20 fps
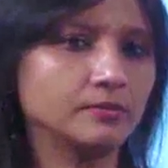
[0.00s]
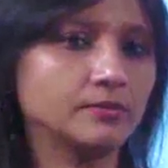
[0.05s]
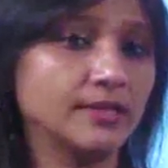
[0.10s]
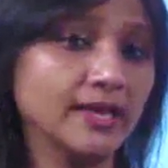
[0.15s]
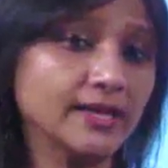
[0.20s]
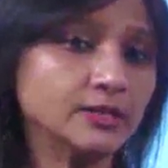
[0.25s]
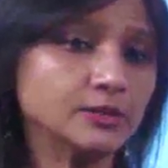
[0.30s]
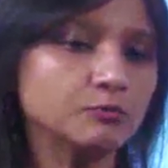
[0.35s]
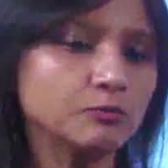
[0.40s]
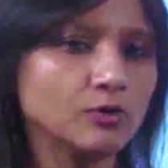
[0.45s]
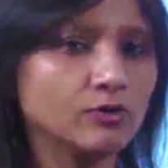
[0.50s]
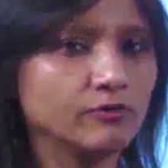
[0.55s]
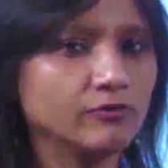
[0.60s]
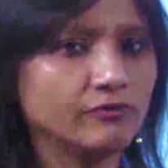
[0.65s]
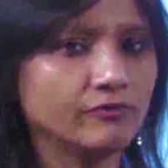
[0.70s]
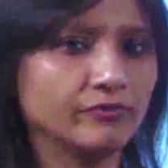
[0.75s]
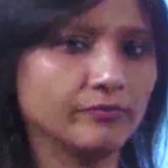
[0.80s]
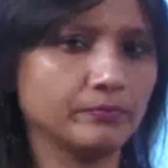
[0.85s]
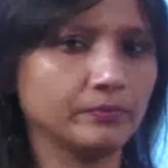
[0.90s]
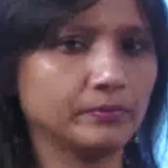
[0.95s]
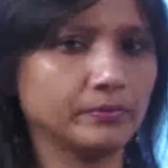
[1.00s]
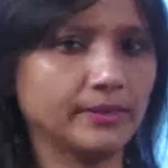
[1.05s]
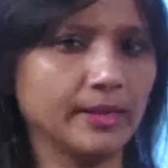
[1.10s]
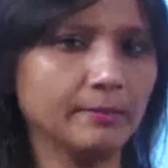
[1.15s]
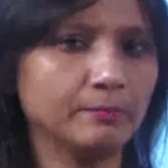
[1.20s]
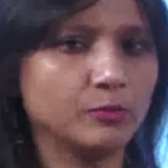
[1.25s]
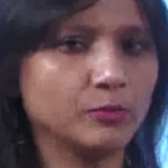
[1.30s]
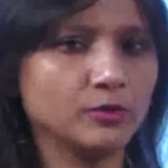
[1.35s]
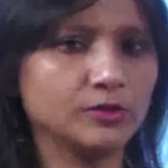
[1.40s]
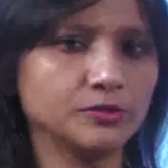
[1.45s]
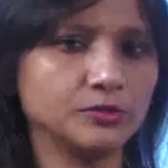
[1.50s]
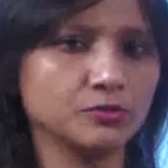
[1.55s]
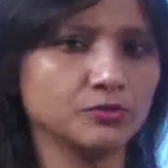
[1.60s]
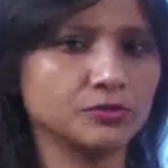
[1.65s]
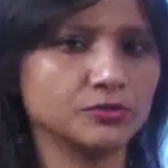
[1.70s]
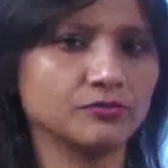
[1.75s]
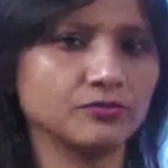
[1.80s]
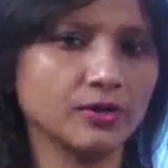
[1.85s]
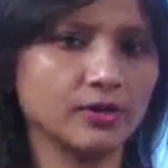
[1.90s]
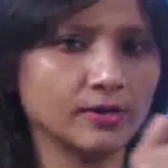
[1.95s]
things move, tempo is
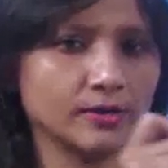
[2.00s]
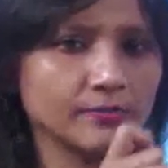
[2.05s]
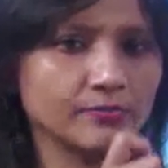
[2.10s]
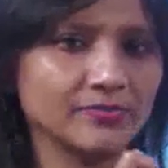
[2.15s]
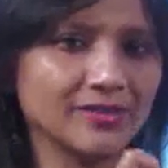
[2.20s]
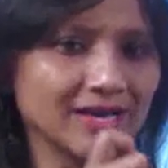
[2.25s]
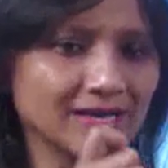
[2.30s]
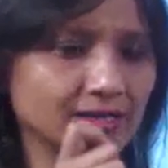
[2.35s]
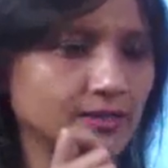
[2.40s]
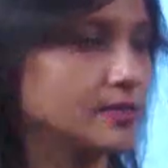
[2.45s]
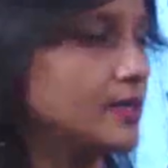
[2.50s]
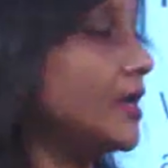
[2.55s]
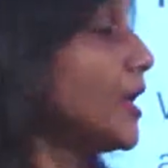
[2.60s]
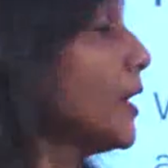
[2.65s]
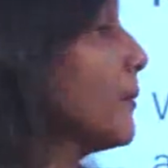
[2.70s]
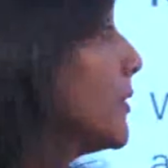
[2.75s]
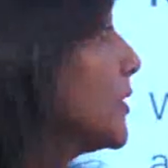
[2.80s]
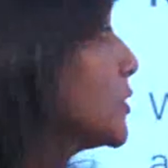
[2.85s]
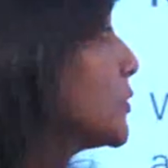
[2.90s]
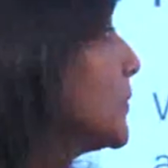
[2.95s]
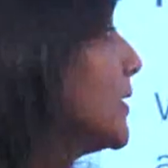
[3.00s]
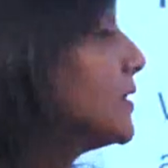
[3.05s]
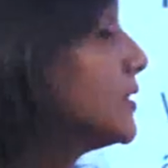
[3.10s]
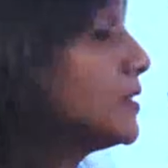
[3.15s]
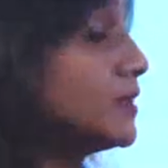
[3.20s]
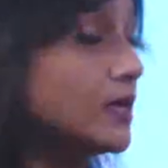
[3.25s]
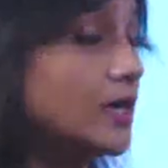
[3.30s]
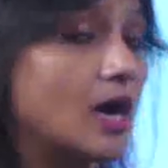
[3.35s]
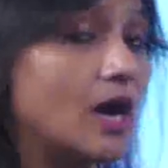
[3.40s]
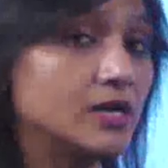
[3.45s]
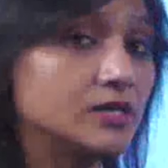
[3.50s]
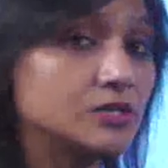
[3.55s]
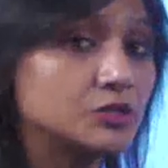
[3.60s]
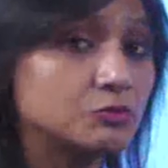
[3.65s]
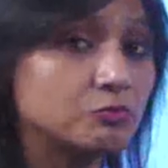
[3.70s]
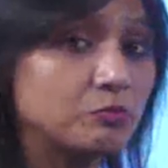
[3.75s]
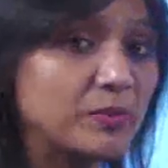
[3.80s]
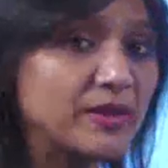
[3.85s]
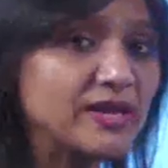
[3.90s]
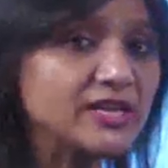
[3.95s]
used for that. But when our
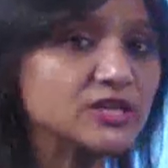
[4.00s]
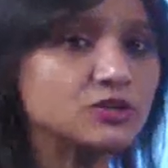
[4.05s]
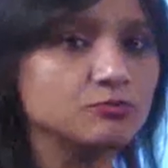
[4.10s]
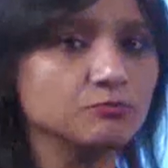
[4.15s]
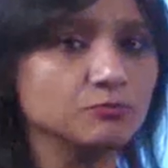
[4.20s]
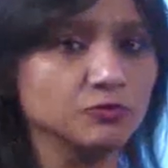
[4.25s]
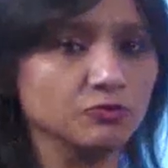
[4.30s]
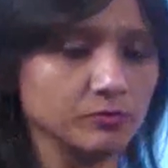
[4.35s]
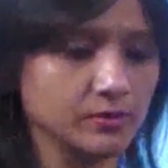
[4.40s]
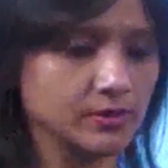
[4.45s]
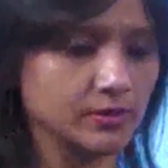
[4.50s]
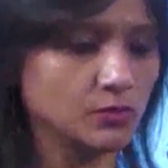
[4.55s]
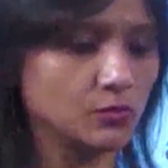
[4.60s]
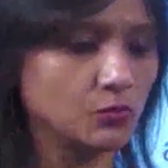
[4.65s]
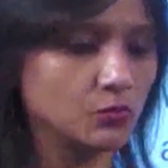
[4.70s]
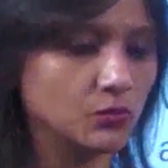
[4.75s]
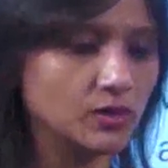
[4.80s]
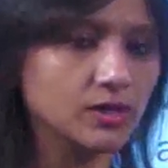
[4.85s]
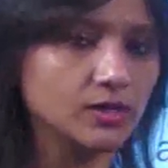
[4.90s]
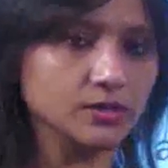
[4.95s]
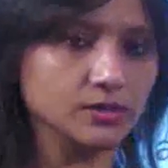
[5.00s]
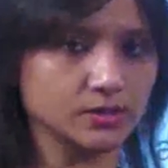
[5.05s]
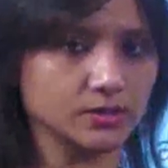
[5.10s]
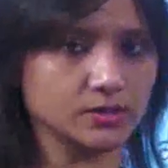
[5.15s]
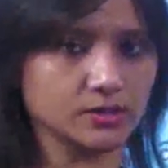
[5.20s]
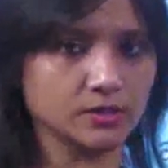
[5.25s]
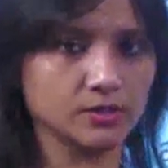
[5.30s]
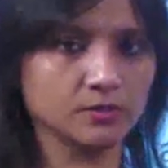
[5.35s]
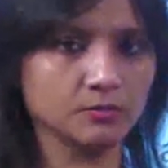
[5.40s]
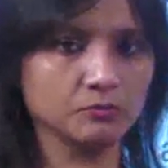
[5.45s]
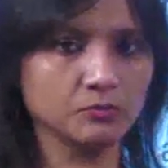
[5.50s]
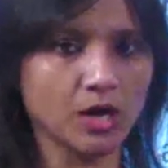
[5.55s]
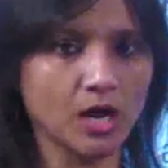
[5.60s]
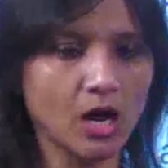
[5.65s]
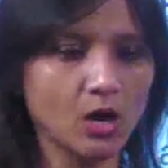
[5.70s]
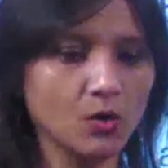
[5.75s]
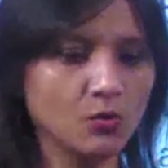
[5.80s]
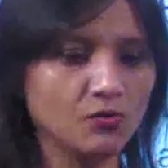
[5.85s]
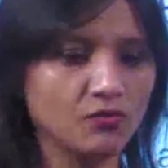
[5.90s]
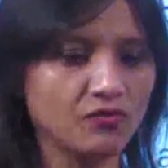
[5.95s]
speech movement, the words, the
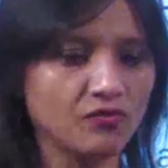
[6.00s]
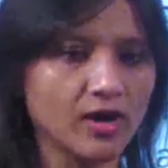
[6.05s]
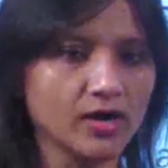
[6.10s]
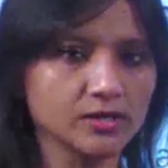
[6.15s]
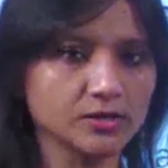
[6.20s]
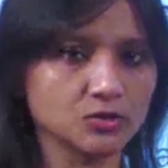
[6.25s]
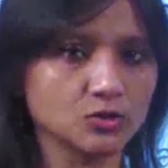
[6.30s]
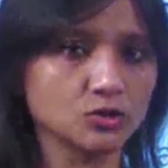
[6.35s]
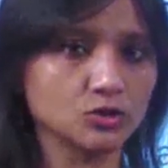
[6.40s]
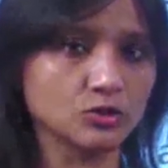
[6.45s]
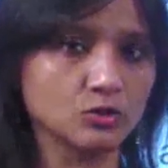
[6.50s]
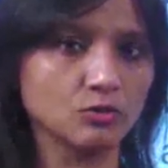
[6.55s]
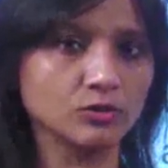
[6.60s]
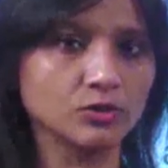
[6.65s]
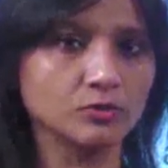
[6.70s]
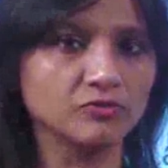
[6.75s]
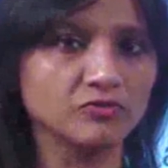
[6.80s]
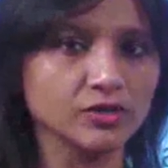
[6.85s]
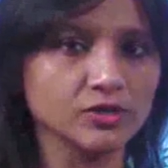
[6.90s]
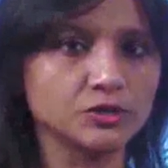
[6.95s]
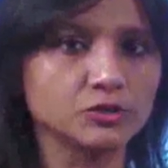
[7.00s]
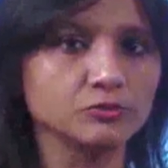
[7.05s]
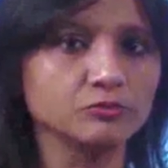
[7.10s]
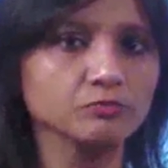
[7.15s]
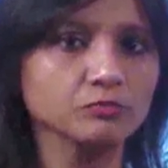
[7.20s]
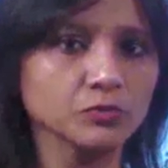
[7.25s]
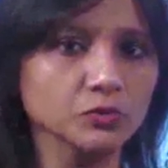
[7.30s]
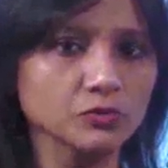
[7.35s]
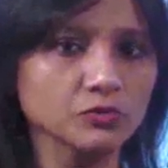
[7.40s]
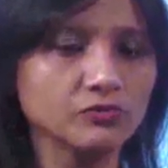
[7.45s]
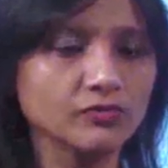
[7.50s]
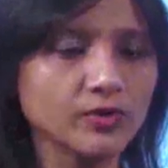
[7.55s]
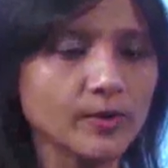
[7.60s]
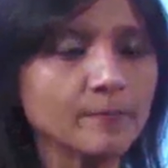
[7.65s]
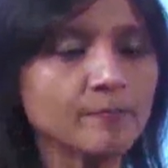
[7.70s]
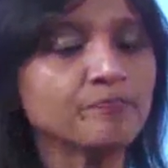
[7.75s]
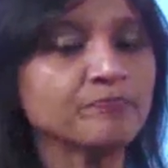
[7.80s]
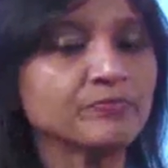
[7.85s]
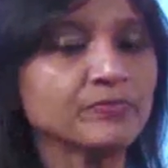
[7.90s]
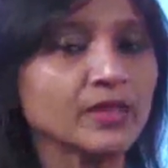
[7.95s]
how fast or slow the words move,
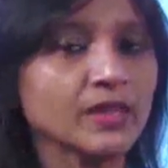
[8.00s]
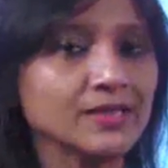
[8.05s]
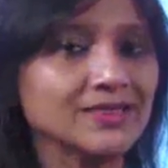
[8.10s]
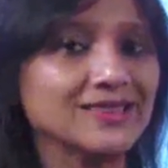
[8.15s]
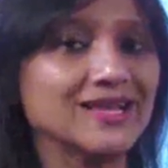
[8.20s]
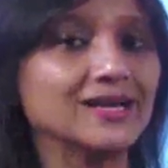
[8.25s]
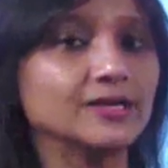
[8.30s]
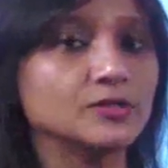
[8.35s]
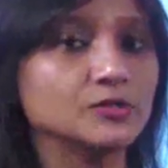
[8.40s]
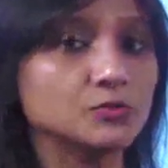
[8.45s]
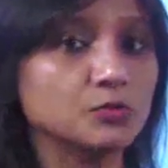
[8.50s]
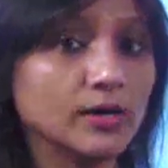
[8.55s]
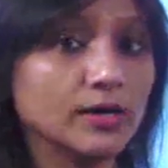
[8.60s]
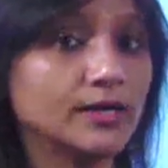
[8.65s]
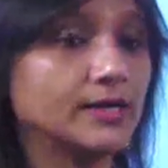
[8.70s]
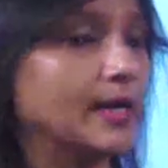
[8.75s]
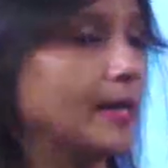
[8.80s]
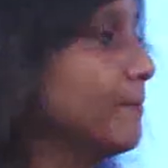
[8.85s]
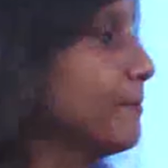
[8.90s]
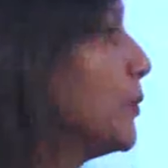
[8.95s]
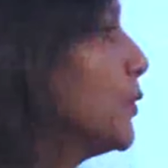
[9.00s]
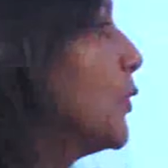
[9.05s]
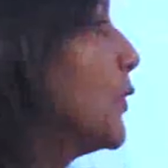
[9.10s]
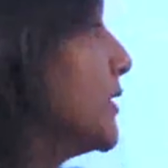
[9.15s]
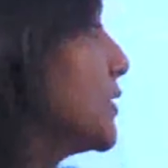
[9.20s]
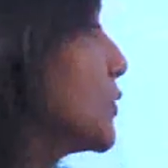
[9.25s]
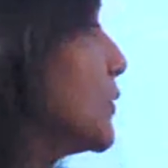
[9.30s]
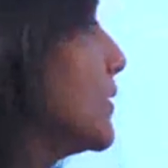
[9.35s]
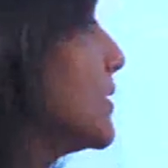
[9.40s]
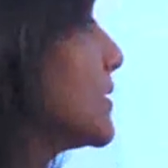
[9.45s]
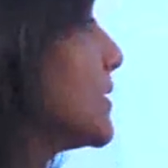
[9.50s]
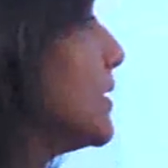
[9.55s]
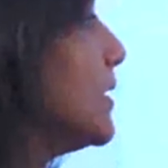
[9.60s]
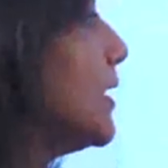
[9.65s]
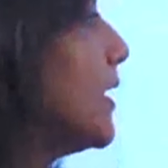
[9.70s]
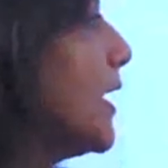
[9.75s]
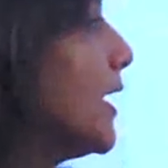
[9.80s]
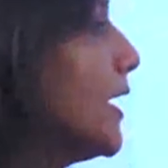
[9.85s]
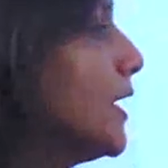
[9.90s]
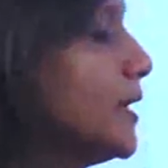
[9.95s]
that is what tempo is. So, it's a,
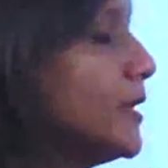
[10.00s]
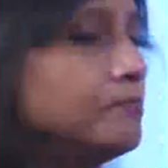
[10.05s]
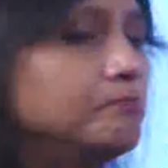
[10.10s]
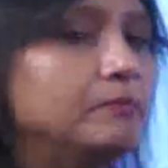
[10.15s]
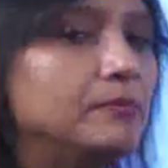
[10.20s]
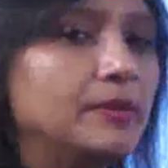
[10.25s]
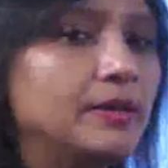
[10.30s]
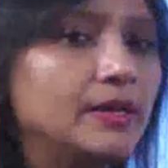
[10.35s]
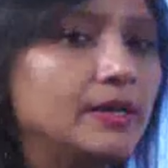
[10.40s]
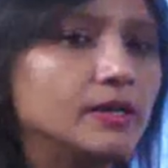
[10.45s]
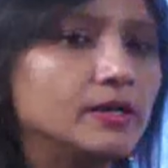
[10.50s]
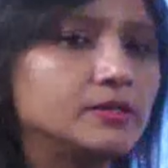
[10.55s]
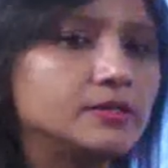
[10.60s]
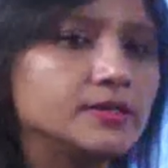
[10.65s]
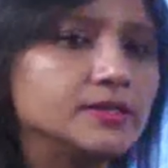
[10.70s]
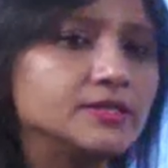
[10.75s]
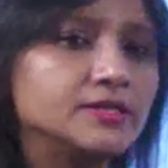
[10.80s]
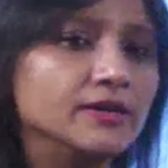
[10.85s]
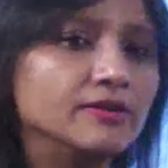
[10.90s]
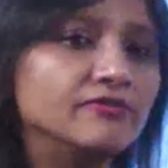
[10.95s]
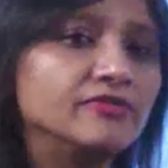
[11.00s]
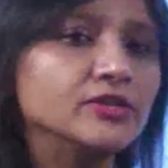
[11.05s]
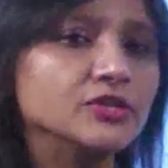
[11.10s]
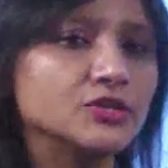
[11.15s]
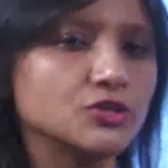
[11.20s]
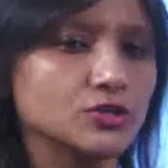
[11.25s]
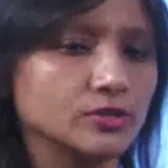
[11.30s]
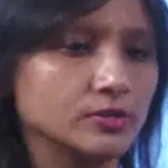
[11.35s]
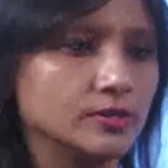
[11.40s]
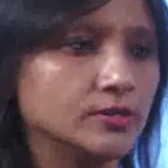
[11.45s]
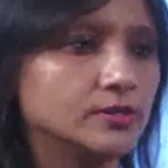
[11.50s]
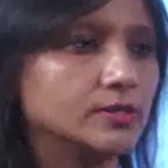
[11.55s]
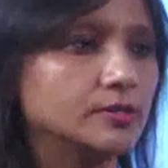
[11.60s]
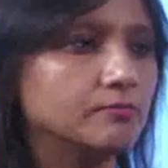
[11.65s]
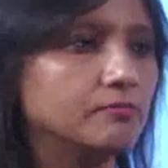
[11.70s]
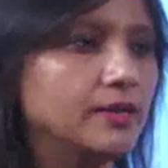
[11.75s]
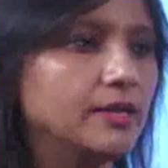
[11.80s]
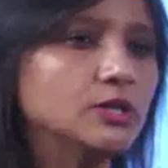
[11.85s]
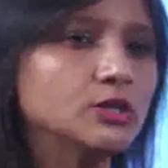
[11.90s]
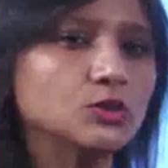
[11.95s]
it's a definition, it's a
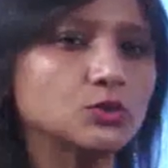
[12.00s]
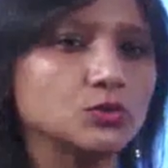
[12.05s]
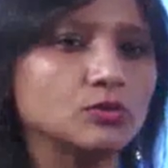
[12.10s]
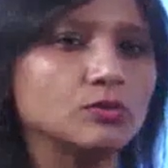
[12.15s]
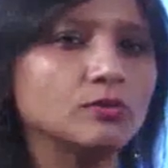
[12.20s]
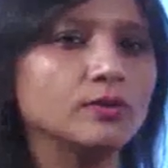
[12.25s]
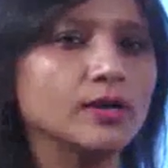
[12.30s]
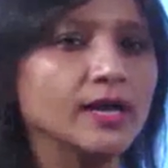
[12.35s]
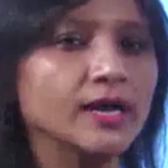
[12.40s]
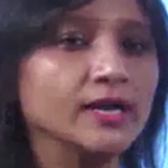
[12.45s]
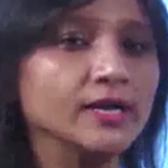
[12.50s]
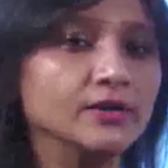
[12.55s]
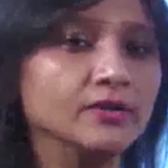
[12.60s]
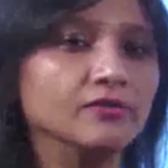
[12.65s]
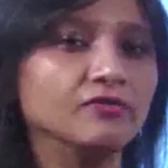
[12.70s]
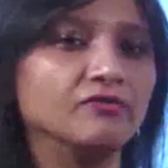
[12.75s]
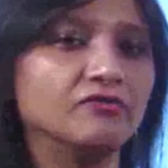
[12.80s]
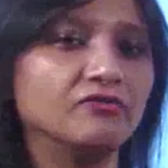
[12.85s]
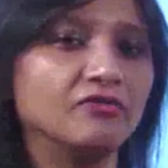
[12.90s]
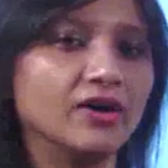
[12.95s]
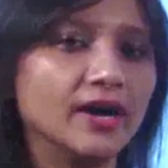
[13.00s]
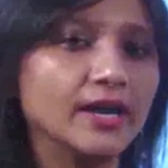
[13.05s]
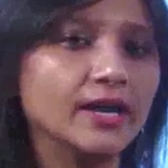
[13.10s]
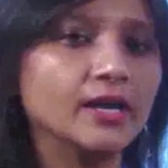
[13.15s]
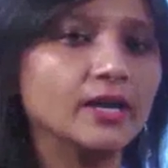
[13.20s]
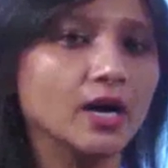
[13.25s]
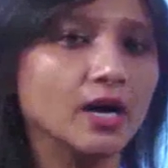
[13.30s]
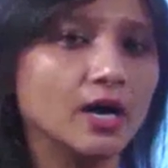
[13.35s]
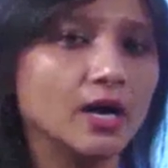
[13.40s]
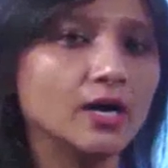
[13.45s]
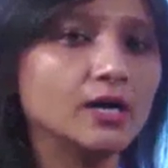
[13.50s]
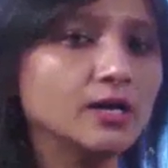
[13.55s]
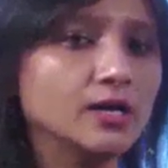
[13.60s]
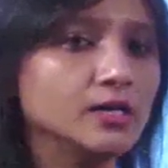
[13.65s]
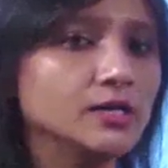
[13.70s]
mean to define our